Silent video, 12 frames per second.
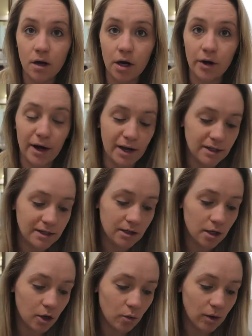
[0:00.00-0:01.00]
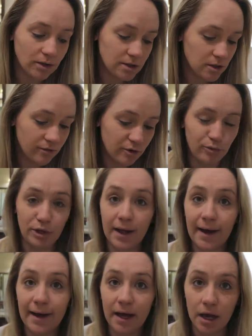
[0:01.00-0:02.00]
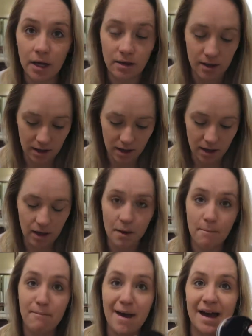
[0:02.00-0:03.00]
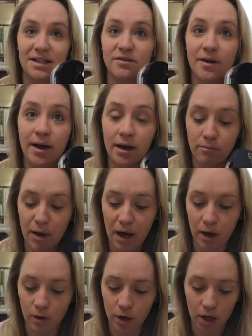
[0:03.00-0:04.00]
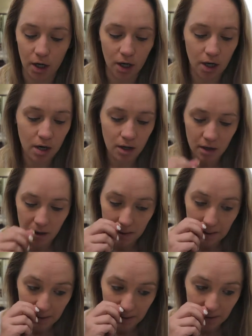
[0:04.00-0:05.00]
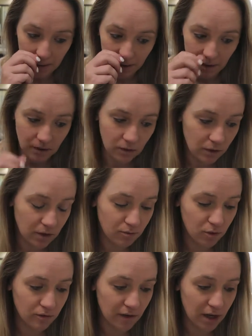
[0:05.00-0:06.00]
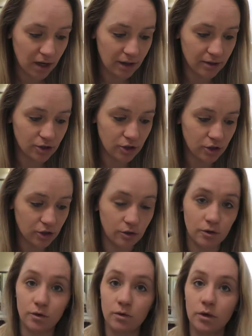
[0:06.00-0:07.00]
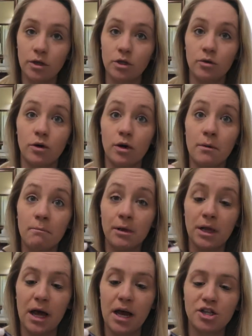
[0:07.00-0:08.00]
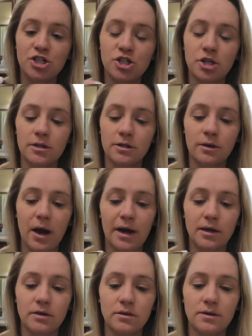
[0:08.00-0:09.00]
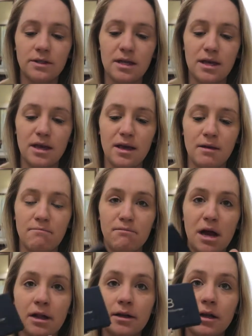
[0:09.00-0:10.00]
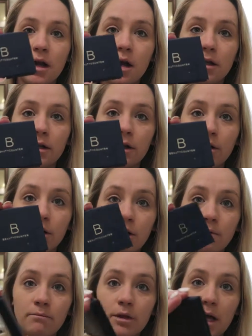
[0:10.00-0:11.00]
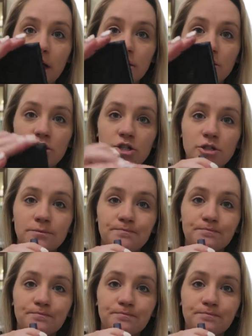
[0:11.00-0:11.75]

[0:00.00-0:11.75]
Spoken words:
Alright, so once you've applied the mattifying powder, you can move on to your blush. So I use the melon colored blush.